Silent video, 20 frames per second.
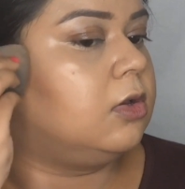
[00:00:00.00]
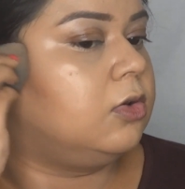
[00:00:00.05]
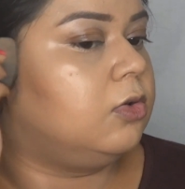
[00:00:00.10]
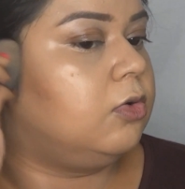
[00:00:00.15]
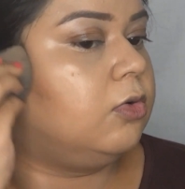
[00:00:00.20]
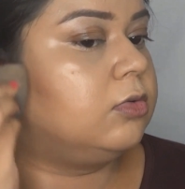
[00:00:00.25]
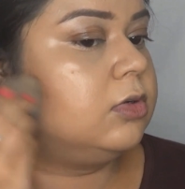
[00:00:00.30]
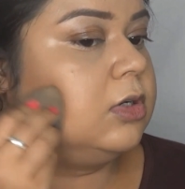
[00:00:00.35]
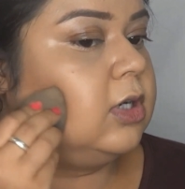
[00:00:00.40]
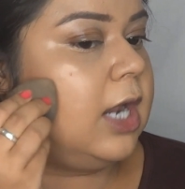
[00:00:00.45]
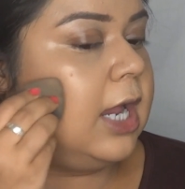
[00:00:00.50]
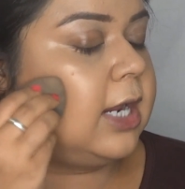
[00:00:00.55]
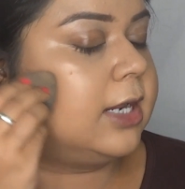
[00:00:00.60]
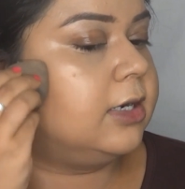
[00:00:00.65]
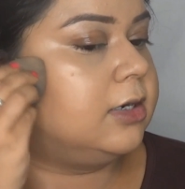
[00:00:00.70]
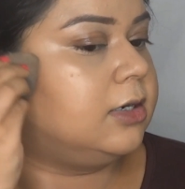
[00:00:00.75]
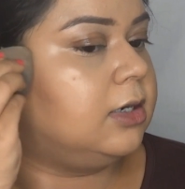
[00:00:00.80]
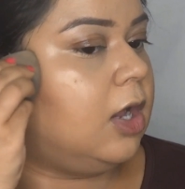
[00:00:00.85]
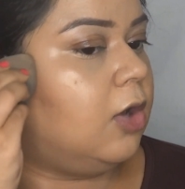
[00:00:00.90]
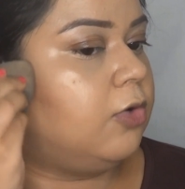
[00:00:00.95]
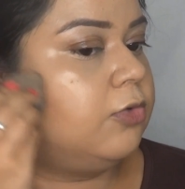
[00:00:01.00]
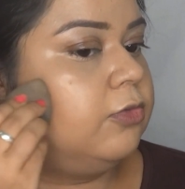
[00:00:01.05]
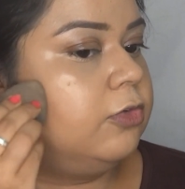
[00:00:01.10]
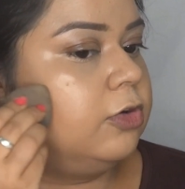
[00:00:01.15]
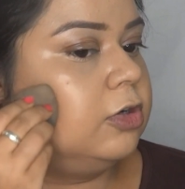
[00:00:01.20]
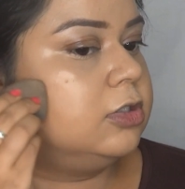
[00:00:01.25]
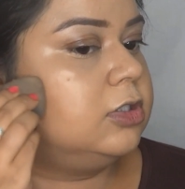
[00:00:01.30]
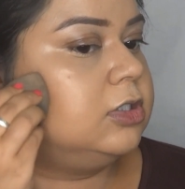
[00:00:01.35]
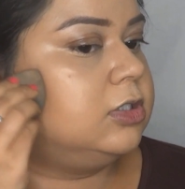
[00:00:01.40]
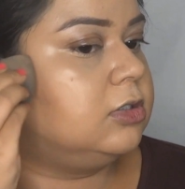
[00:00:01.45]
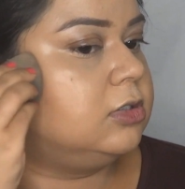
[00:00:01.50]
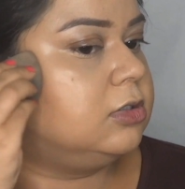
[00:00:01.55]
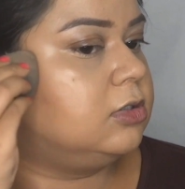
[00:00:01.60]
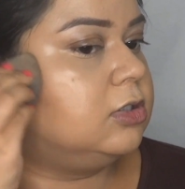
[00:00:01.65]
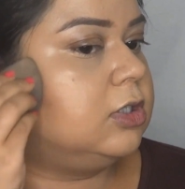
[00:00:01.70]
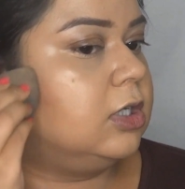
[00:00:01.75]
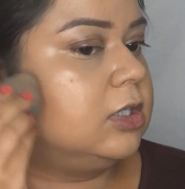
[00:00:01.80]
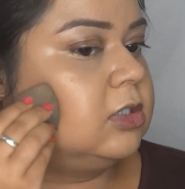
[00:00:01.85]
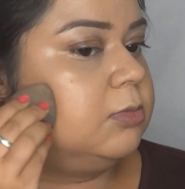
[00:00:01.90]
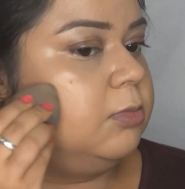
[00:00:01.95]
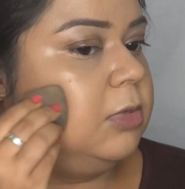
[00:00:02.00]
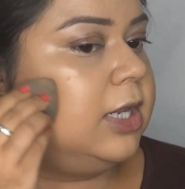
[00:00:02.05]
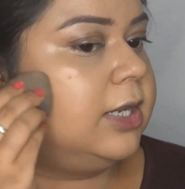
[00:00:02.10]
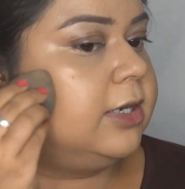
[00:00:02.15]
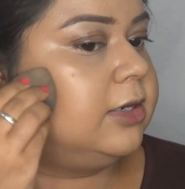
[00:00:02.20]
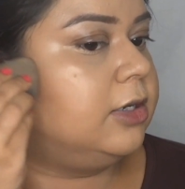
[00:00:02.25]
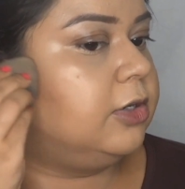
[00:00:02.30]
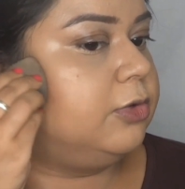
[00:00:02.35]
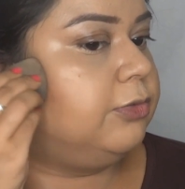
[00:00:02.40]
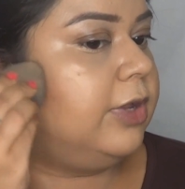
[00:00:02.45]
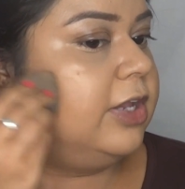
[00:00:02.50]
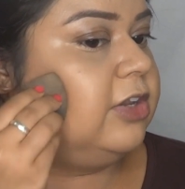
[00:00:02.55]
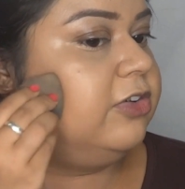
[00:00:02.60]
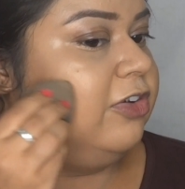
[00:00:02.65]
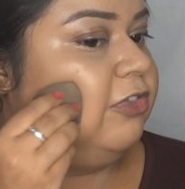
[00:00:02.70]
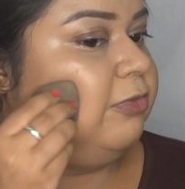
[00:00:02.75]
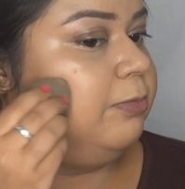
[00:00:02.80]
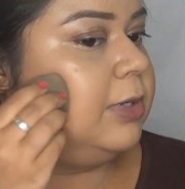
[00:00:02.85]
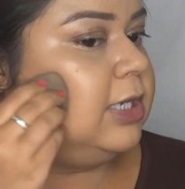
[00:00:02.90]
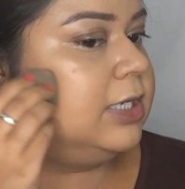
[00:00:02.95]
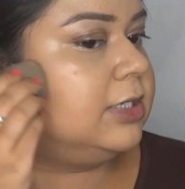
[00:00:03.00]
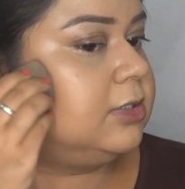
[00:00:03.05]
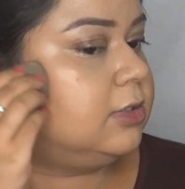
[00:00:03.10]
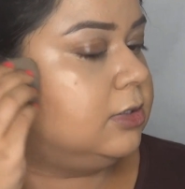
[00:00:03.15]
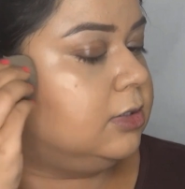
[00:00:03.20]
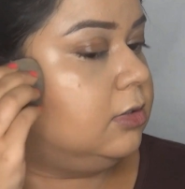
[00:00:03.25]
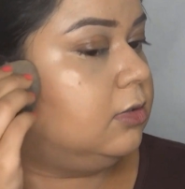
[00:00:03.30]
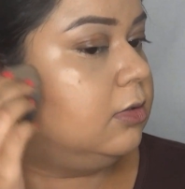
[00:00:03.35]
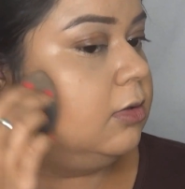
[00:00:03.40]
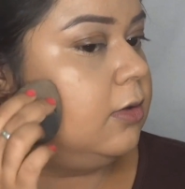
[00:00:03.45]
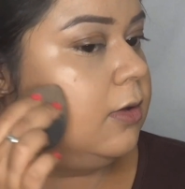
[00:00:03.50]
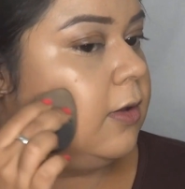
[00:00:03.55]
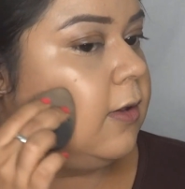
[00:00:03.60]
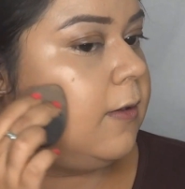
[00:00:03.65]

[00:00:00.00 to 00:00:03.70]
Don't drag it downwards, just blend it where you have placed it.